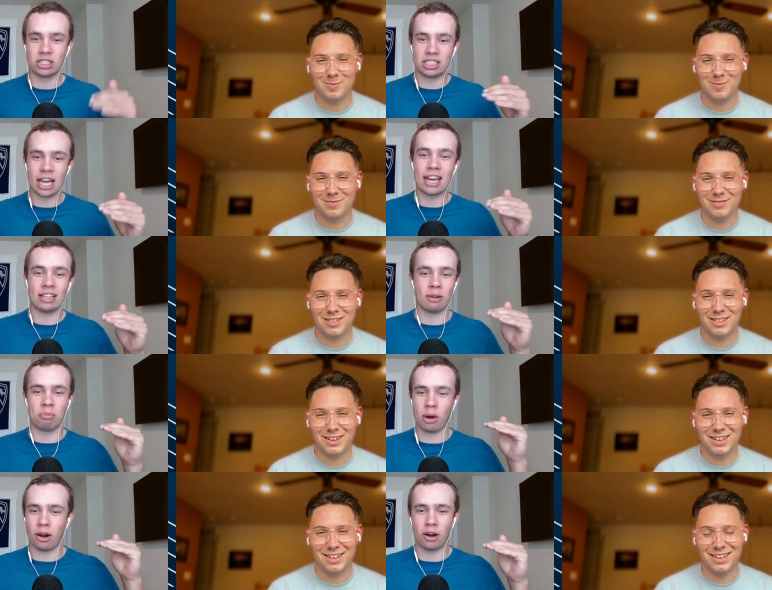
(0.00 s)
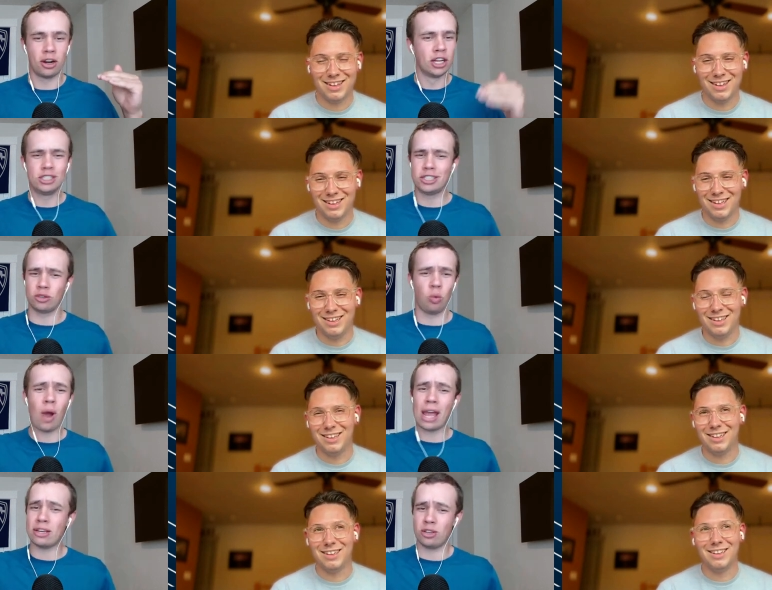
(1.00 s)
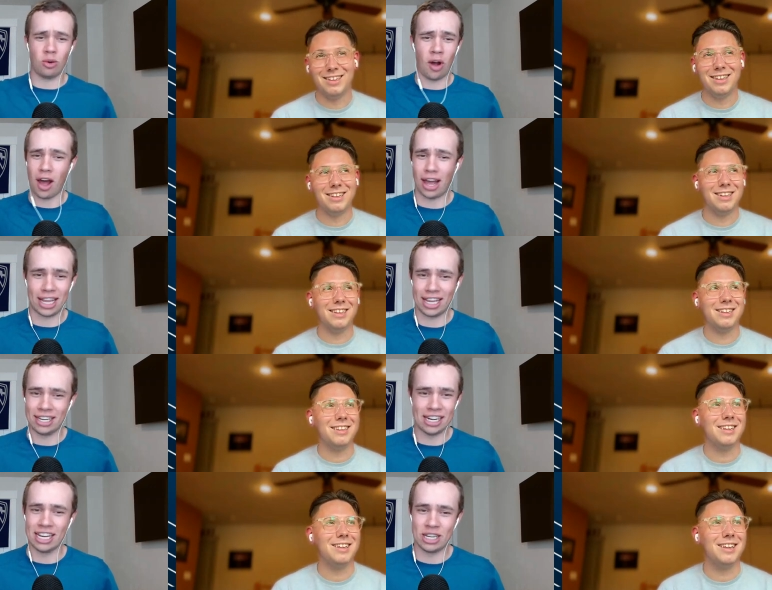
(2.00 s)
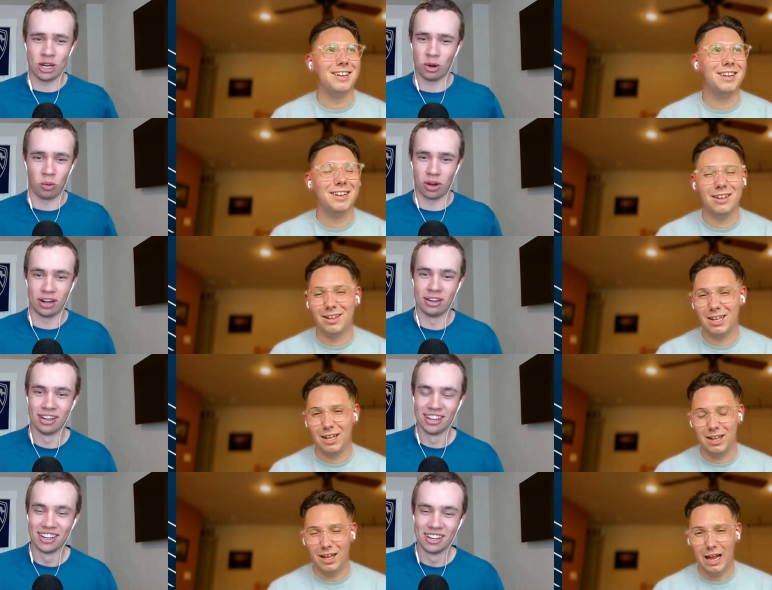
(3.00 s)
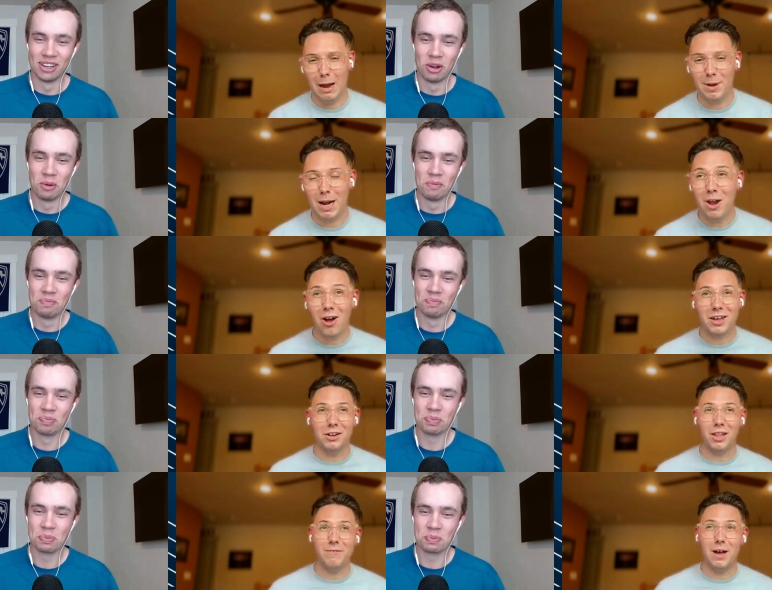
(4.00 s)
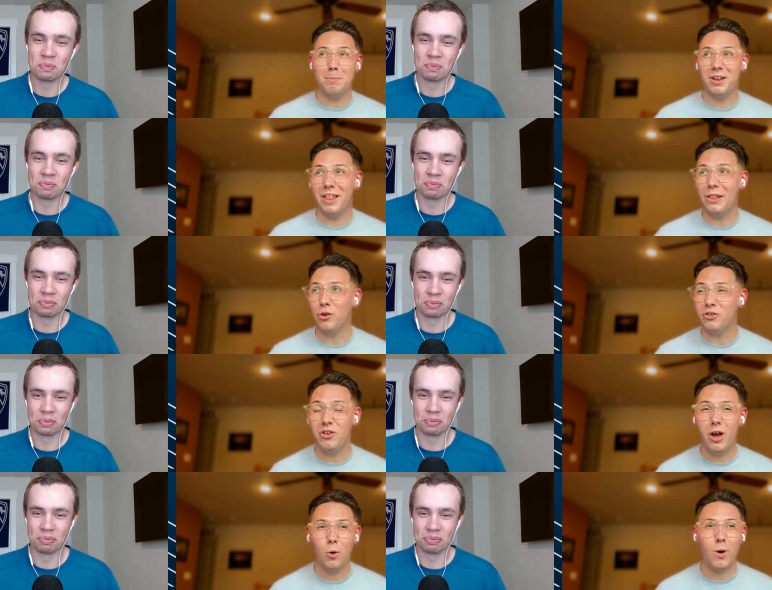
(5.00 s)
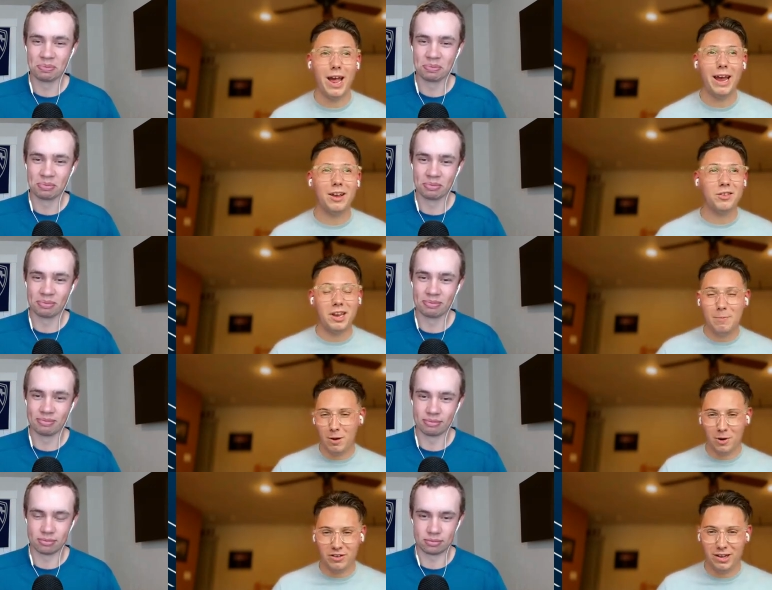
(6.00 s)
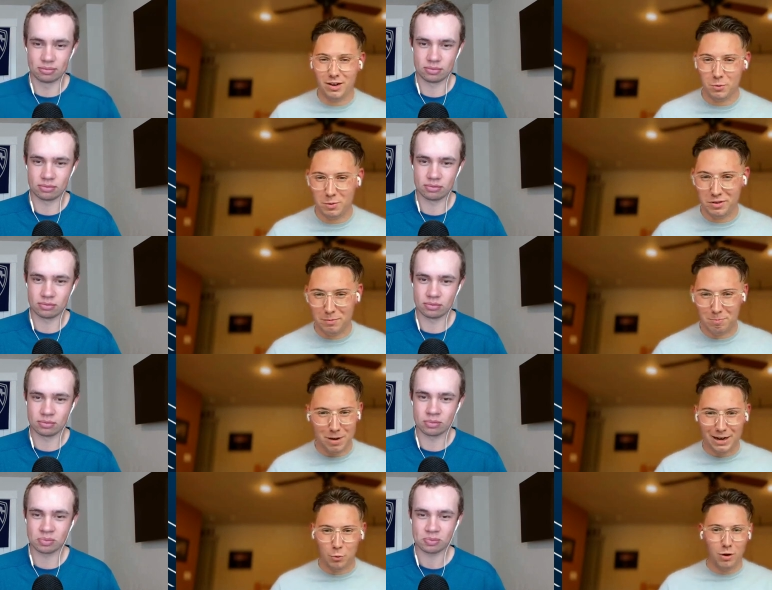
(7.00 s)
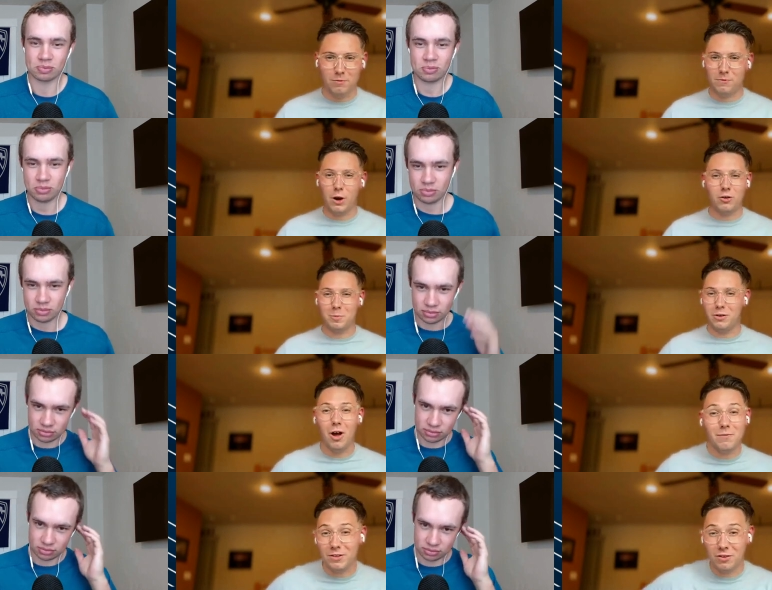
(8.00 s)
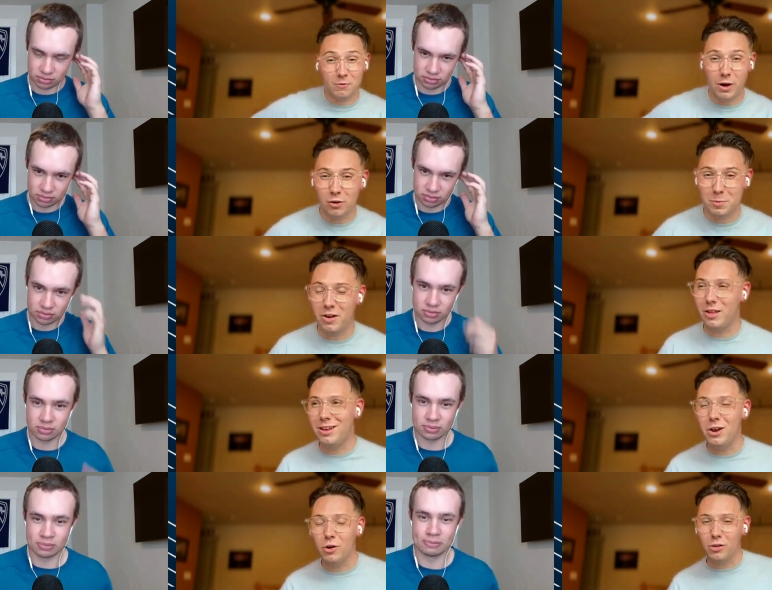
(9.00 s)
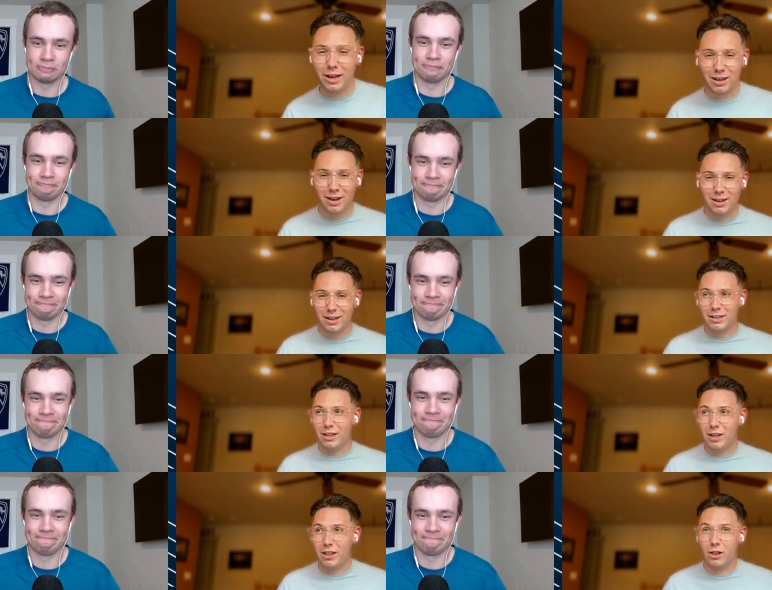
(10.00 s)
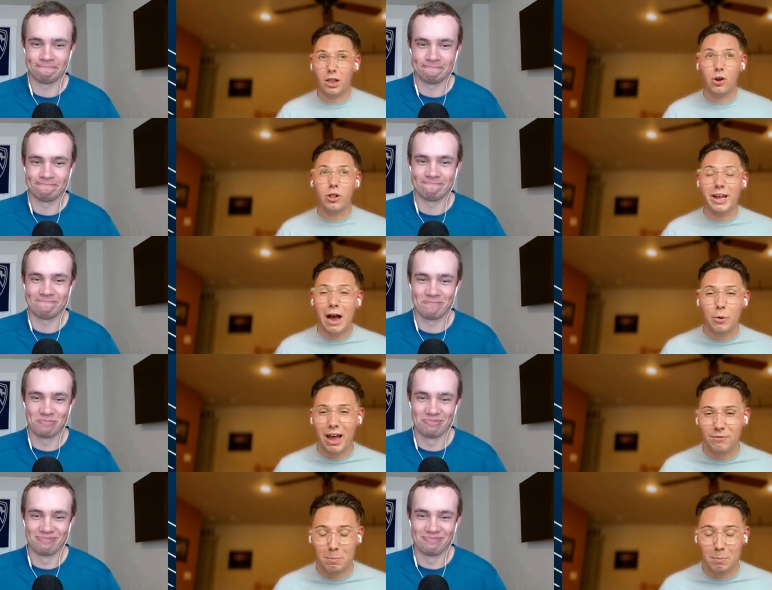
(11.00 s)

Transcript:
Speaker 1: setting the bar just way too high in in year one. I mean, I'm not going to live up to that. There's no
Speaker 2: way because Damien Martinez was the Pac-12 freshman, offensive freshman of the year. Like, literally, I would have